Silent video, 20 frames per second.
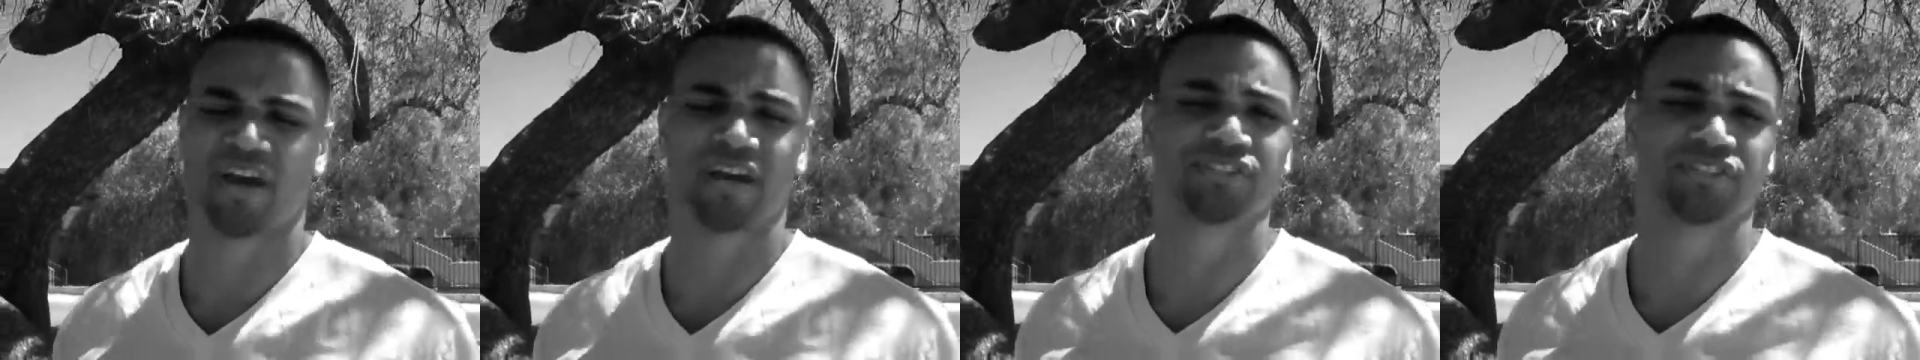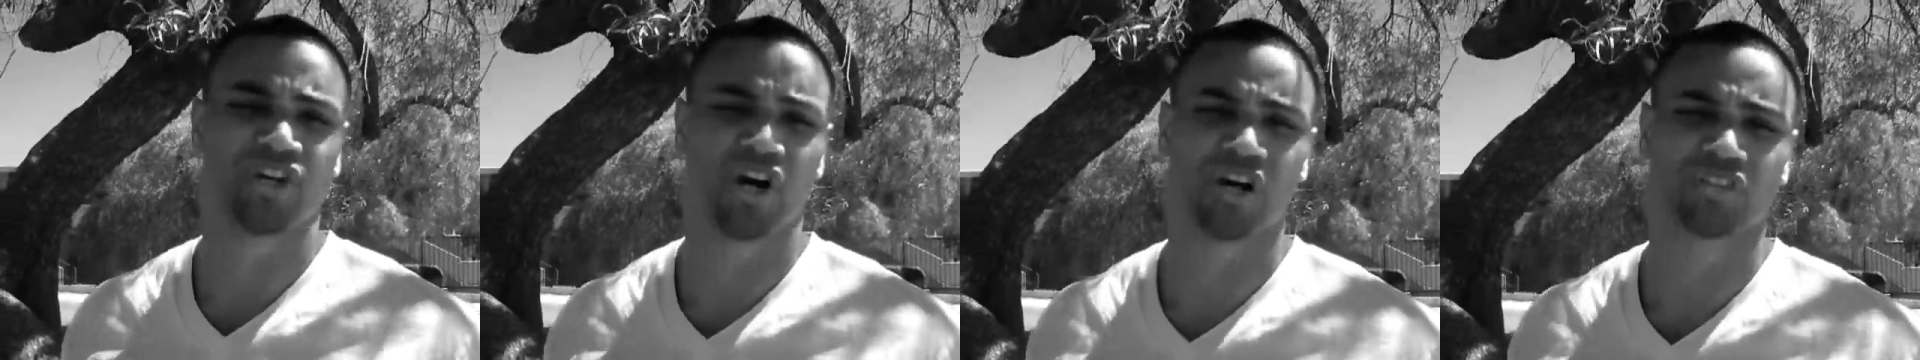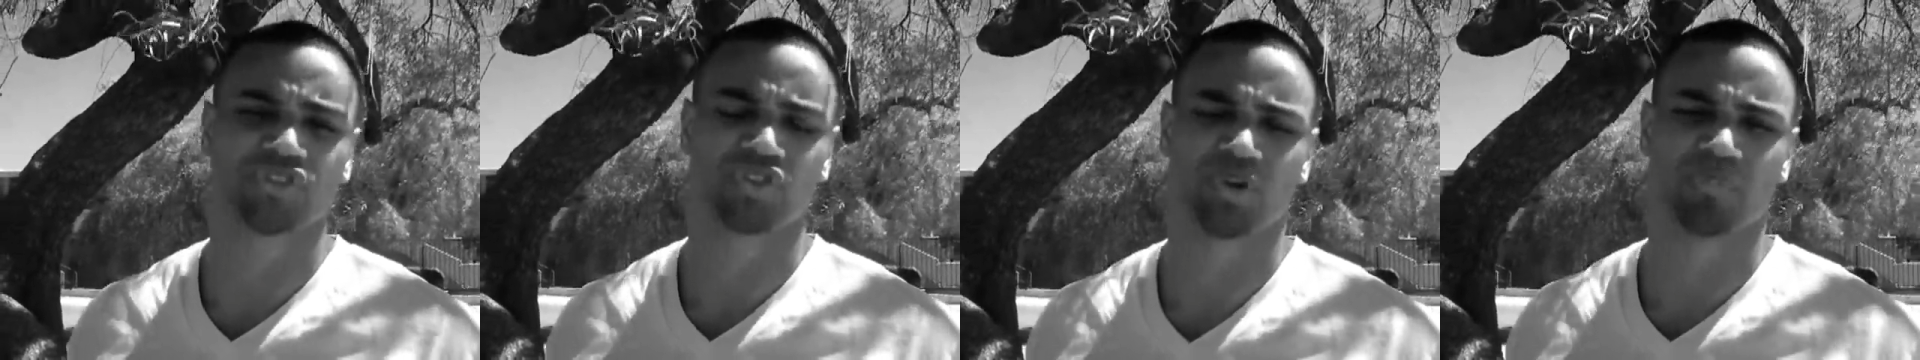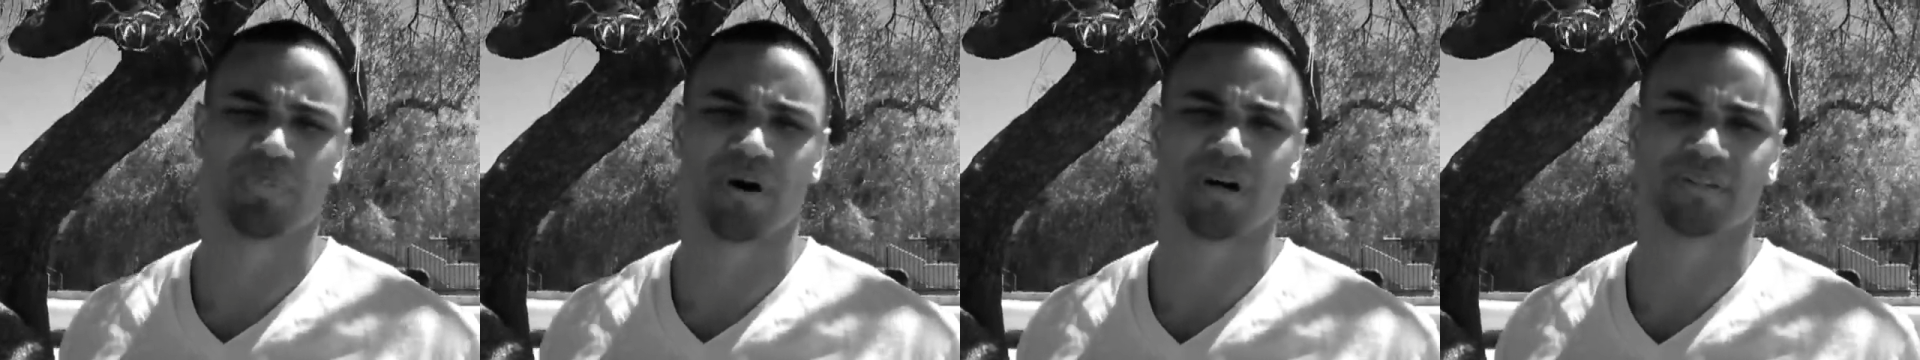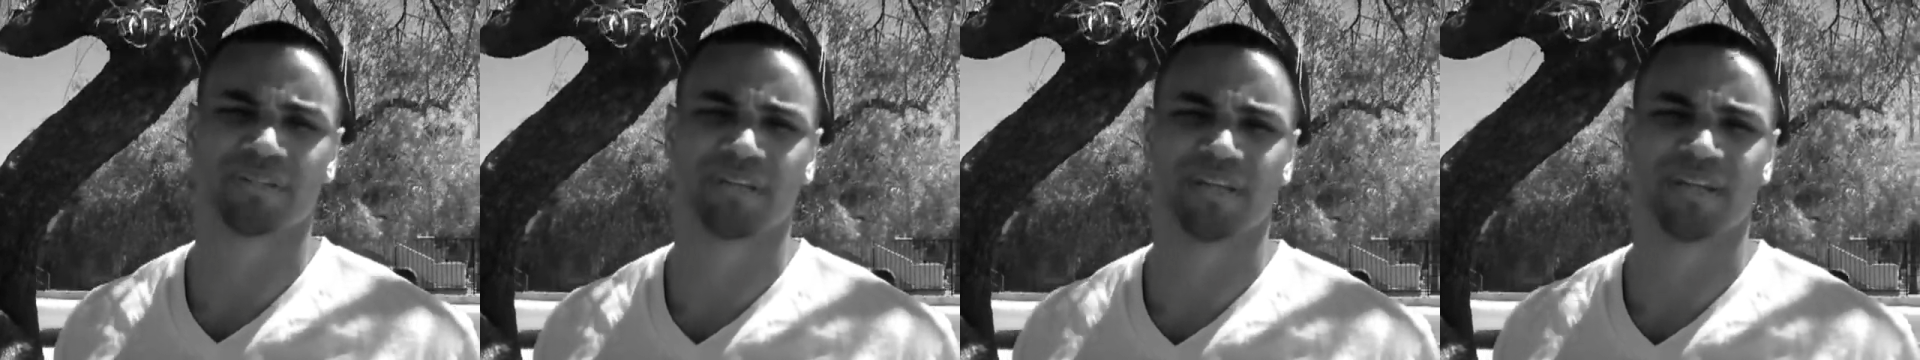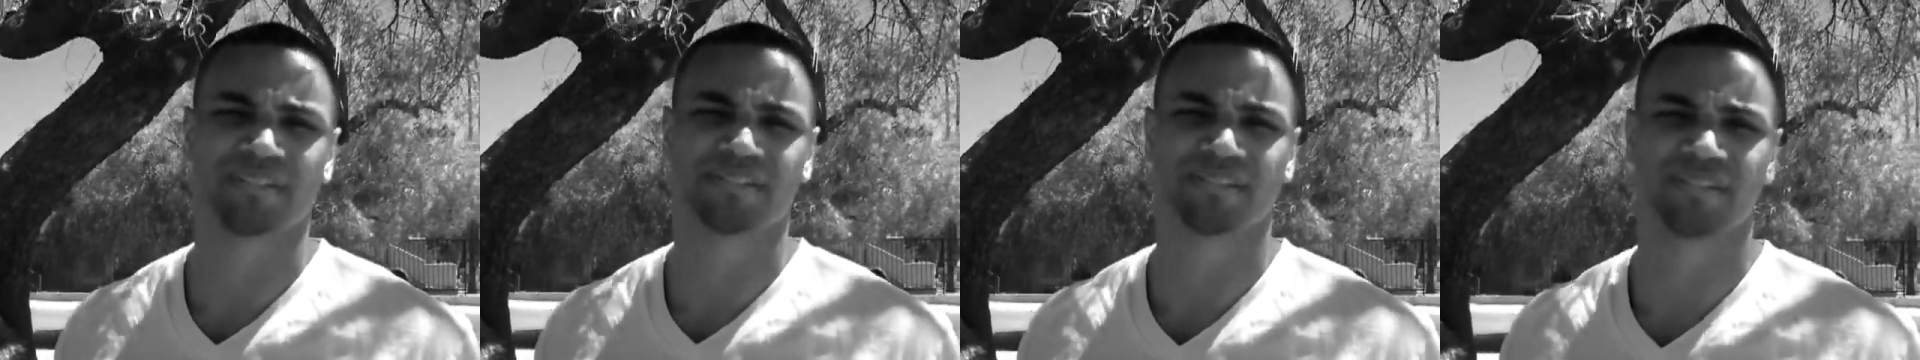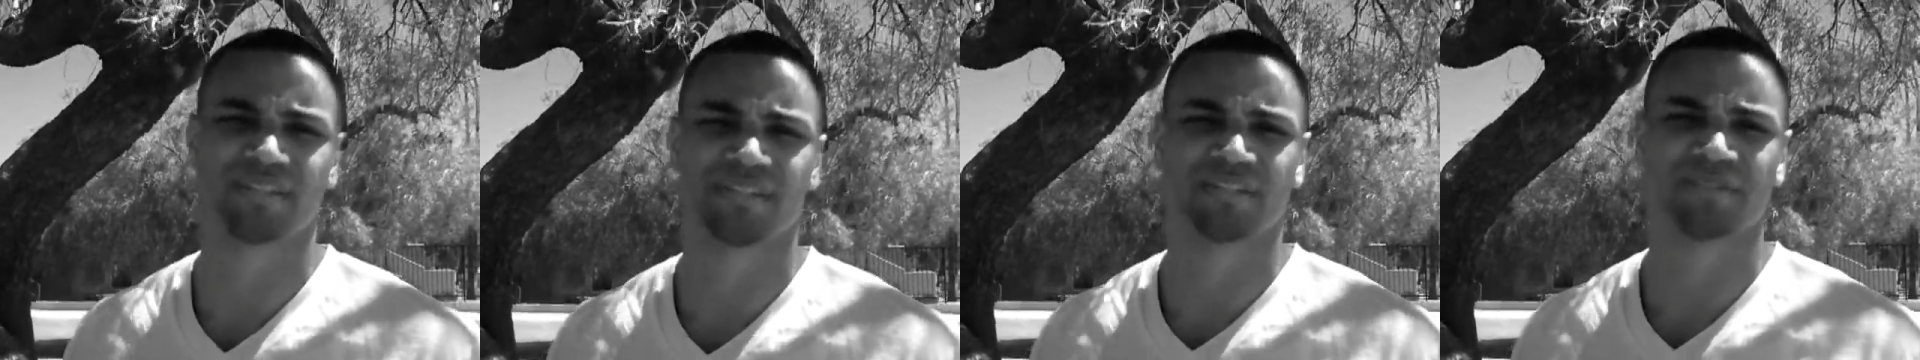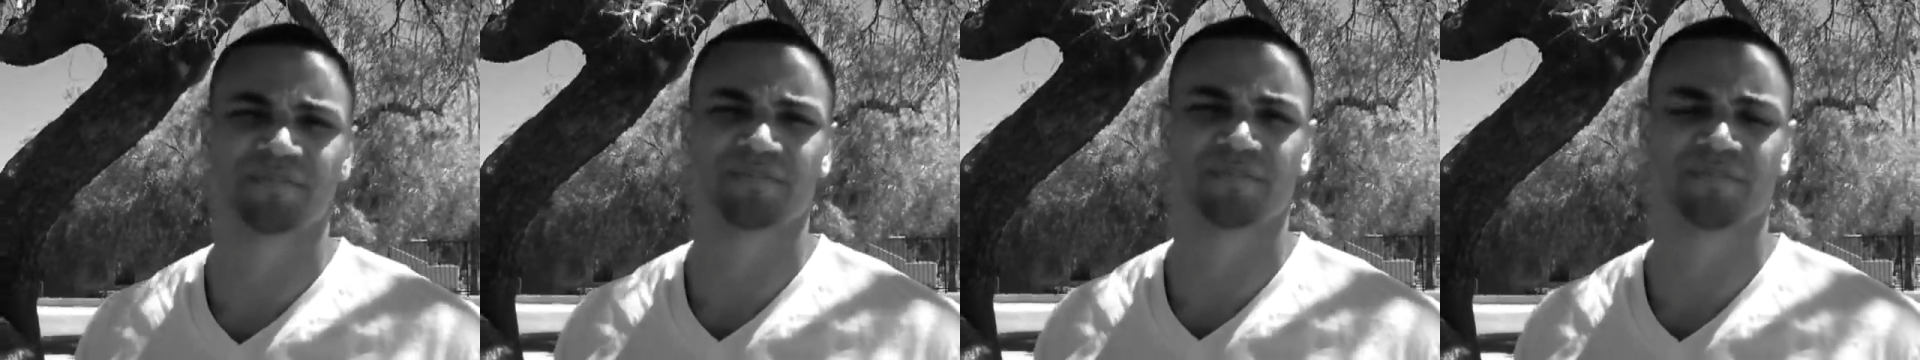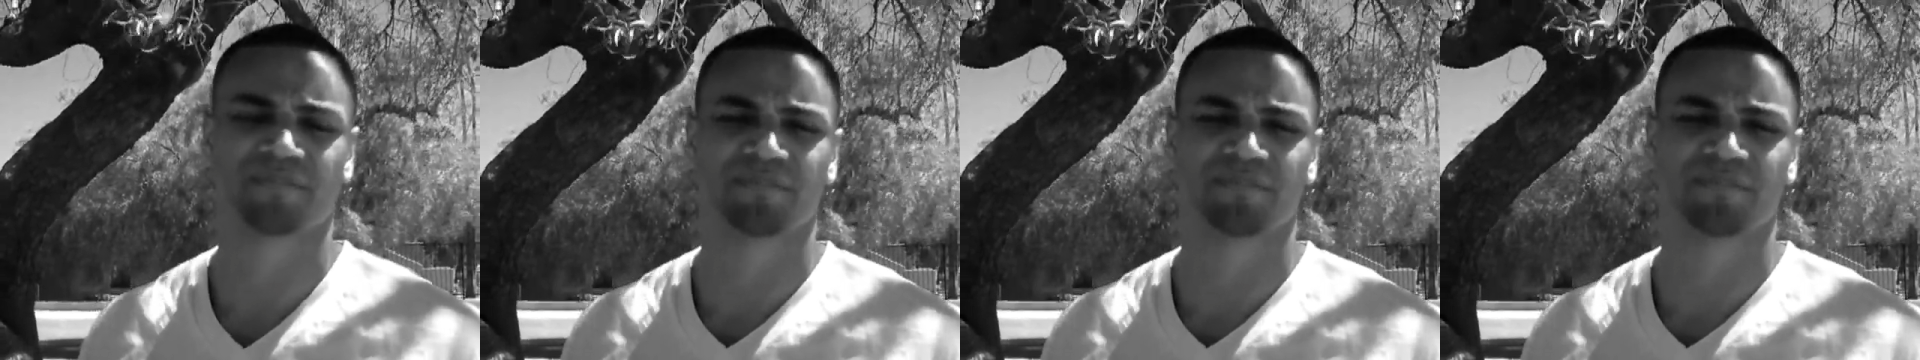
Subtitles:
I talked to her about the incident,